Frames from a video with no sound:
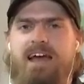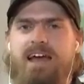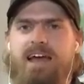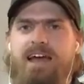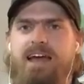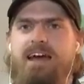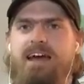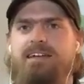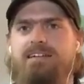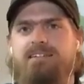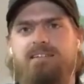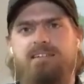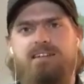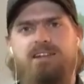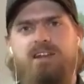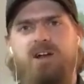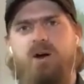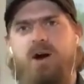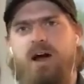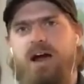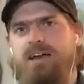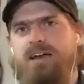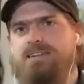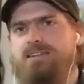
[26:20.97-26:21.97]
And,
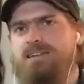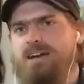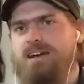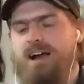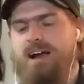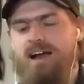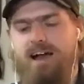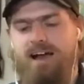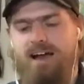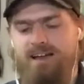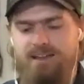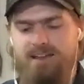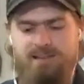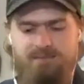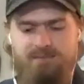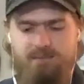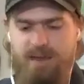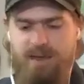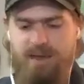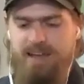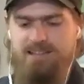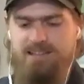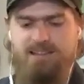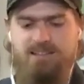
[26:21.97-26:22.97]
it
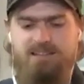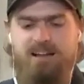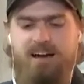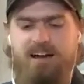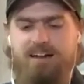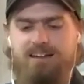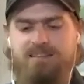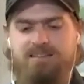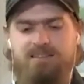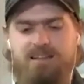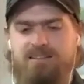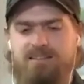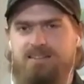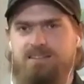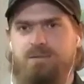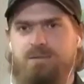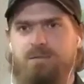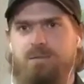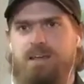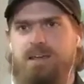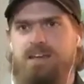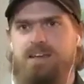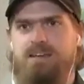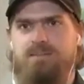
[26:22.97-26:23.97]
makes a lot of sense to
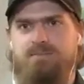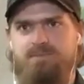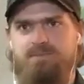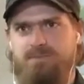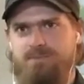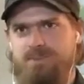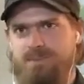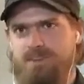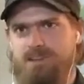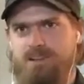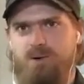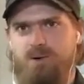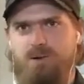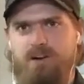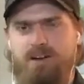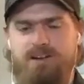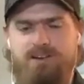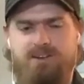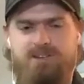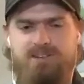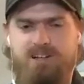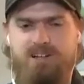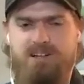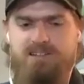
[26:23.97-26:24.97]
me, what
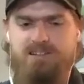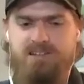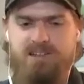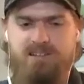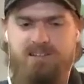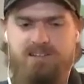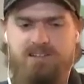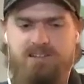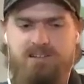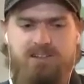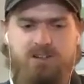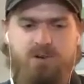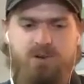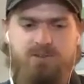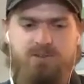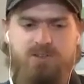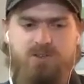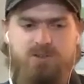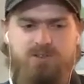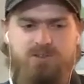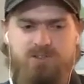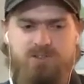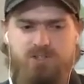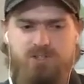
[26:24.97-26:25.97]
you're saying, that,
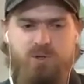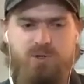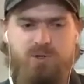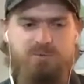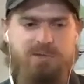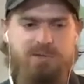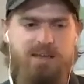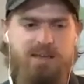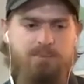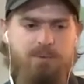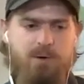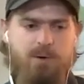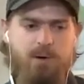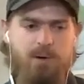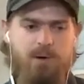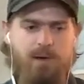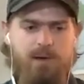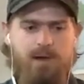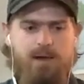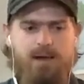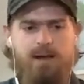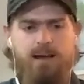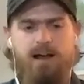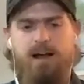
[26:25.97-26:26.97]
you as the Jewish people
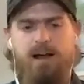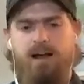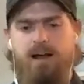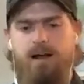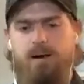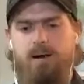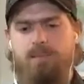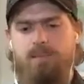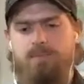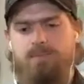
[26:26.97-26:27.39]
have